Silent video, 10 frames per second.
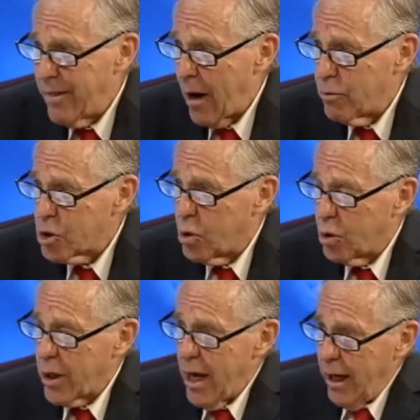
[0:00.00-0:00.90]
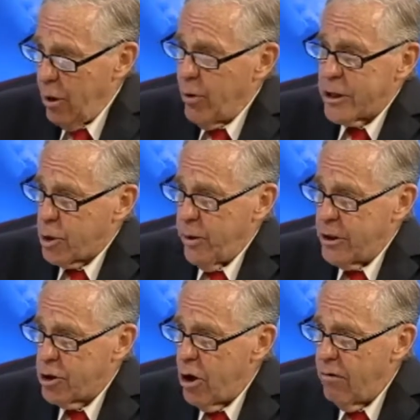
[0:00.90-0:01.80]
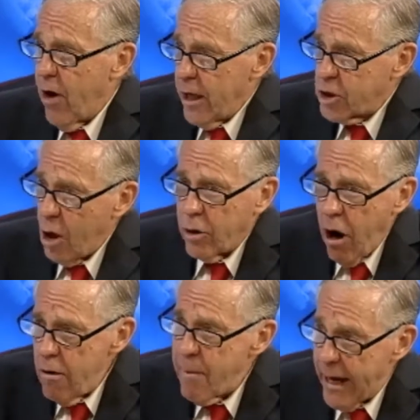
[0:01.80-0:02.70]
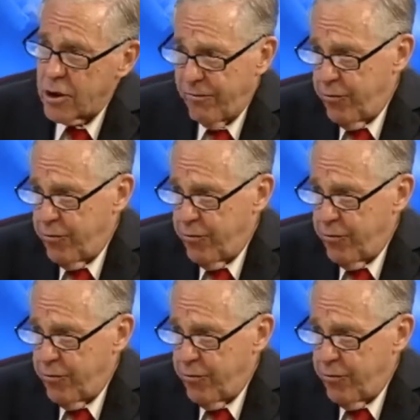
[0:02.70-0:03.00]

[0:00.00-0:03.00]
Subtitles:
That was called In Which We Serve. Yeah. So go back to...